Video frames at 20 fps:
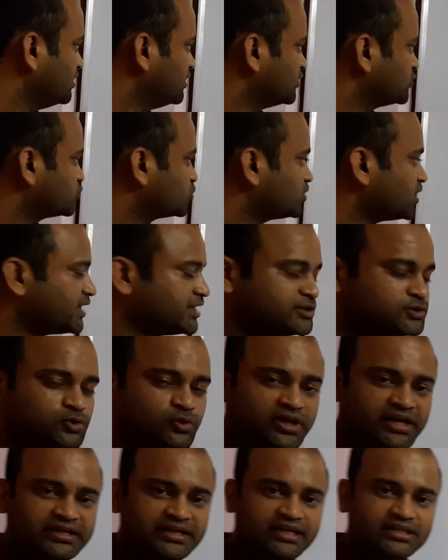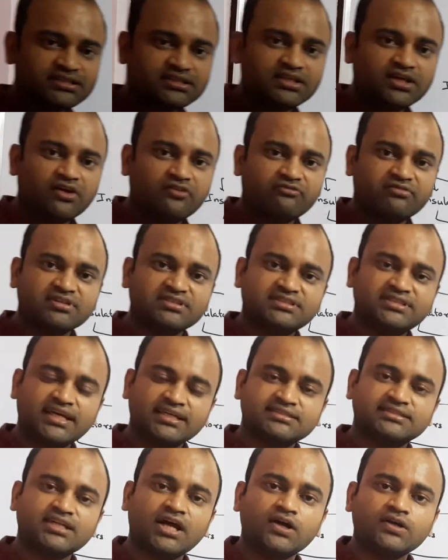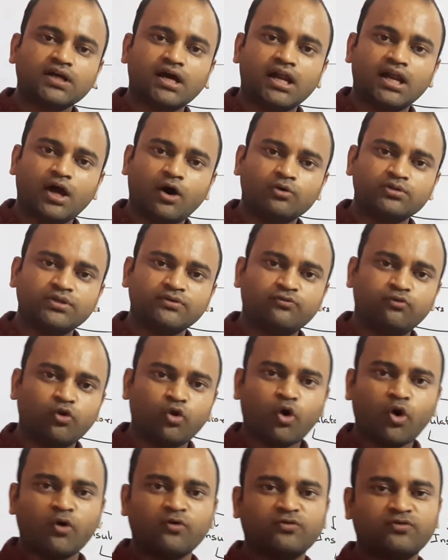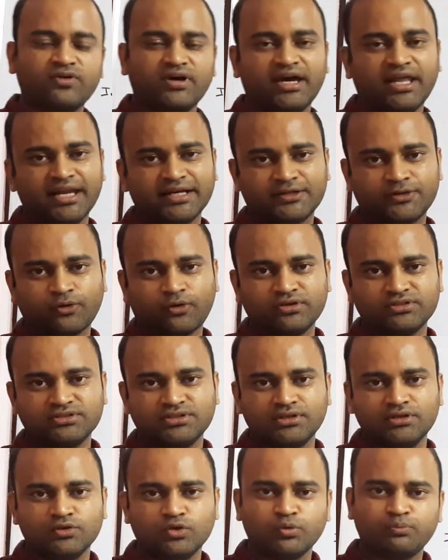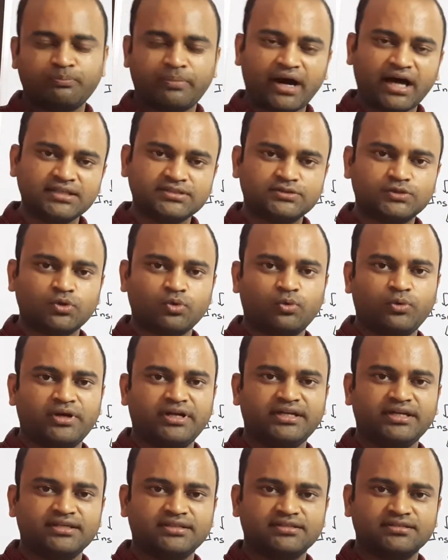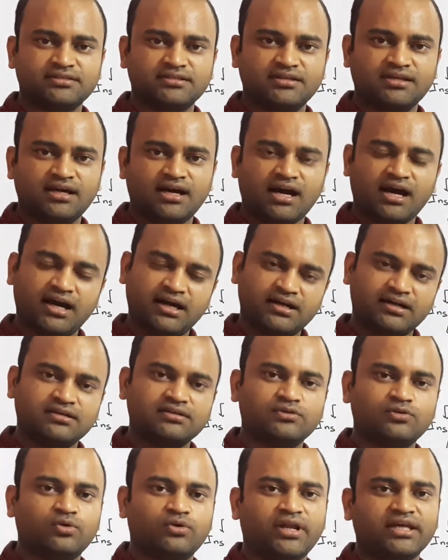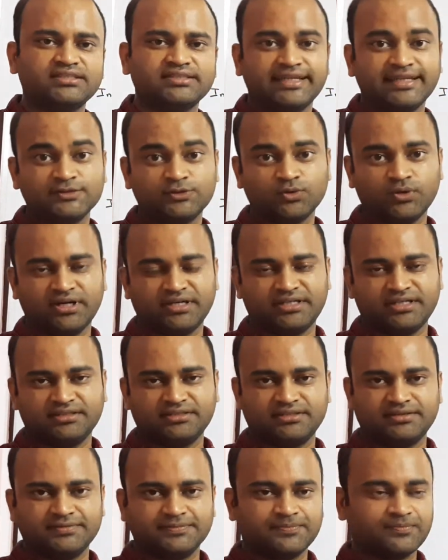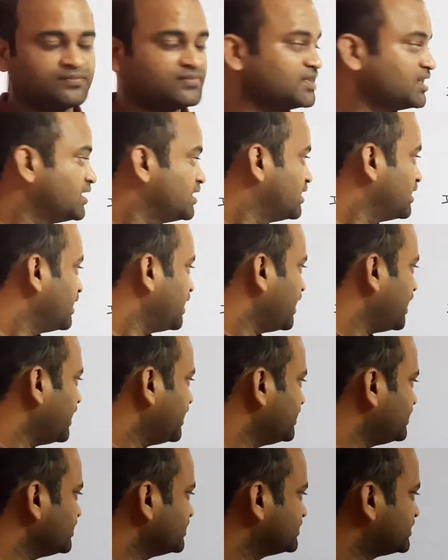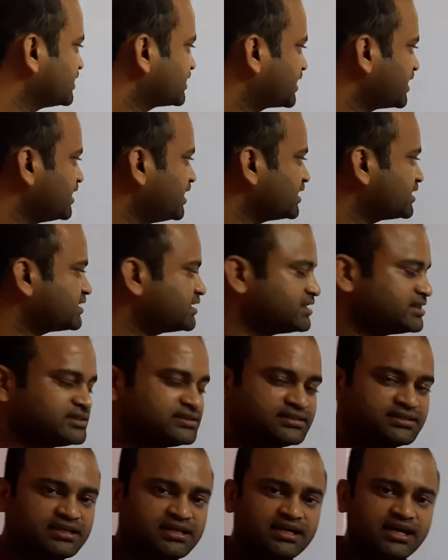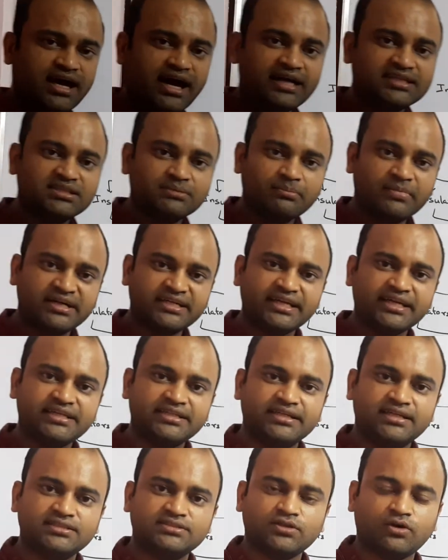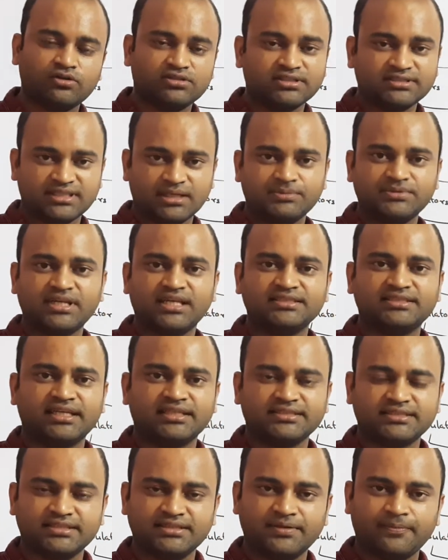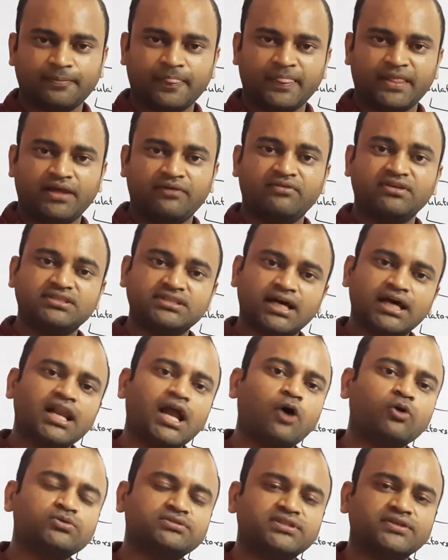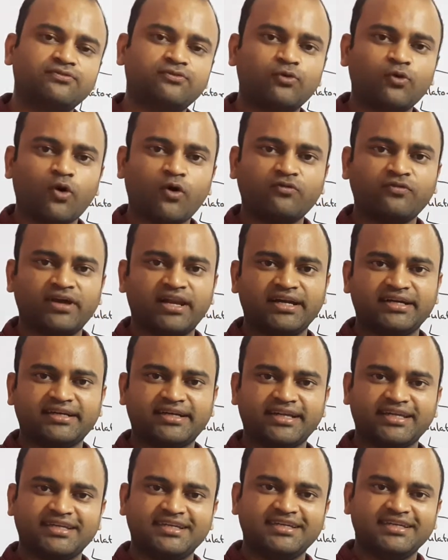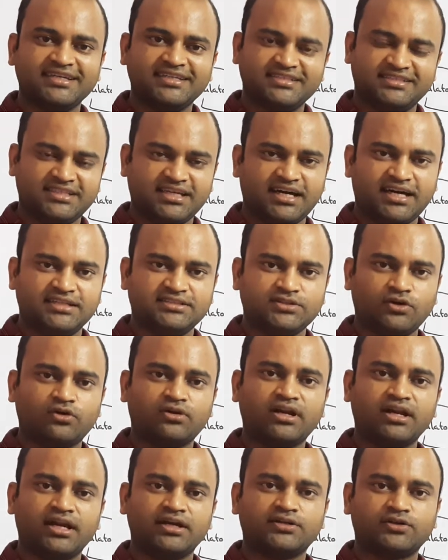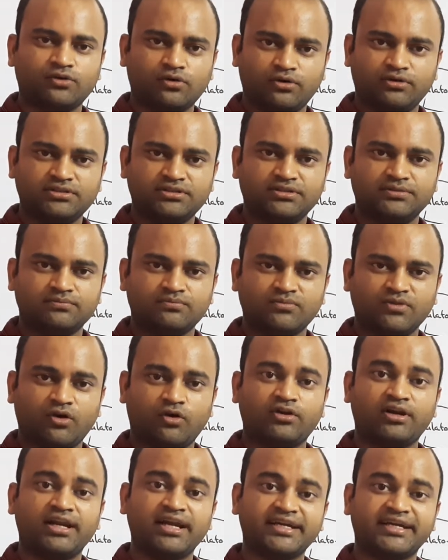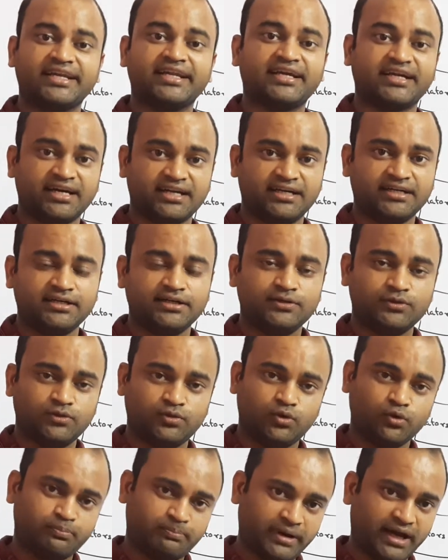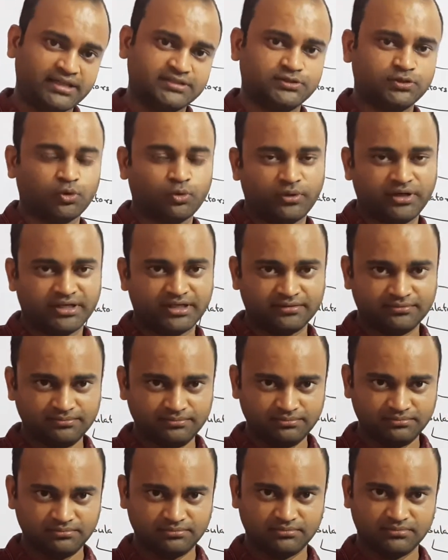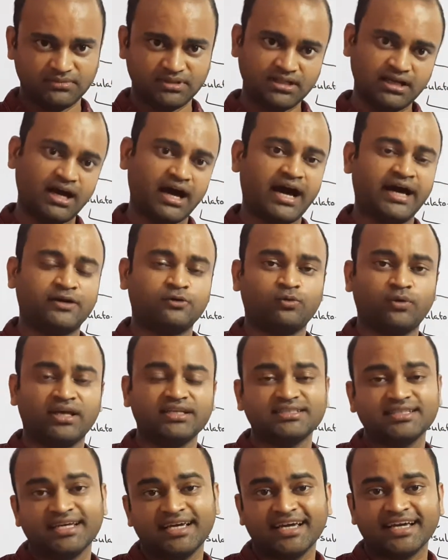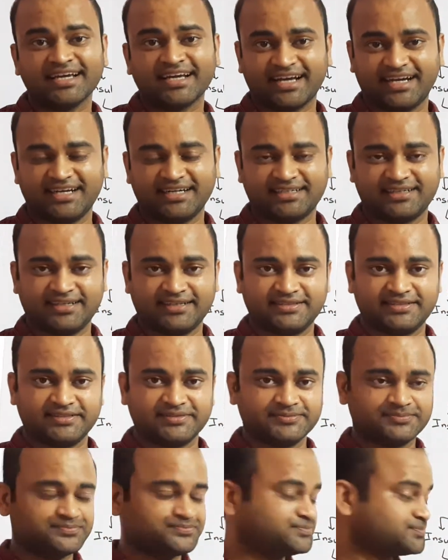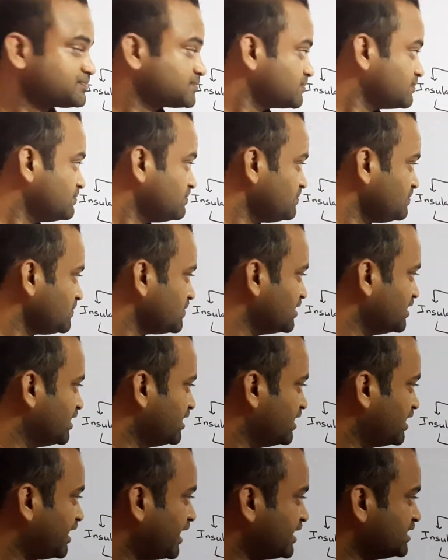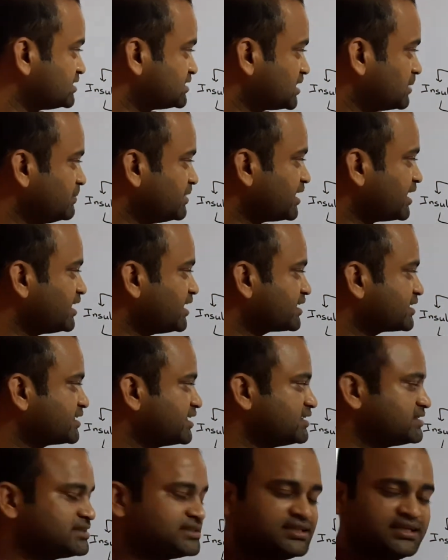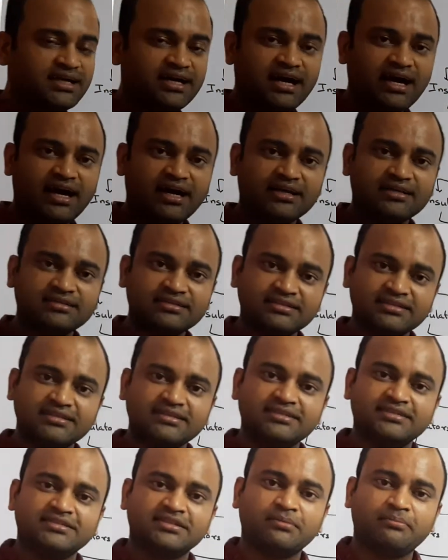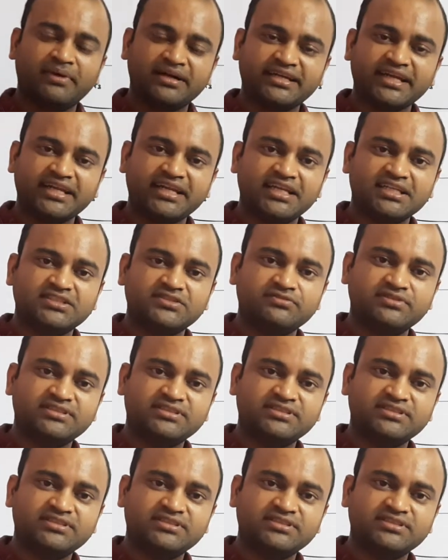So the insulators which does not allow the flow of electrons to pass through it are known as insulators, and the conductors are the materials or the substances which allows the flow of electric charge or electrons or electric current to pass through it are known as conductors. And semiconductors are the materials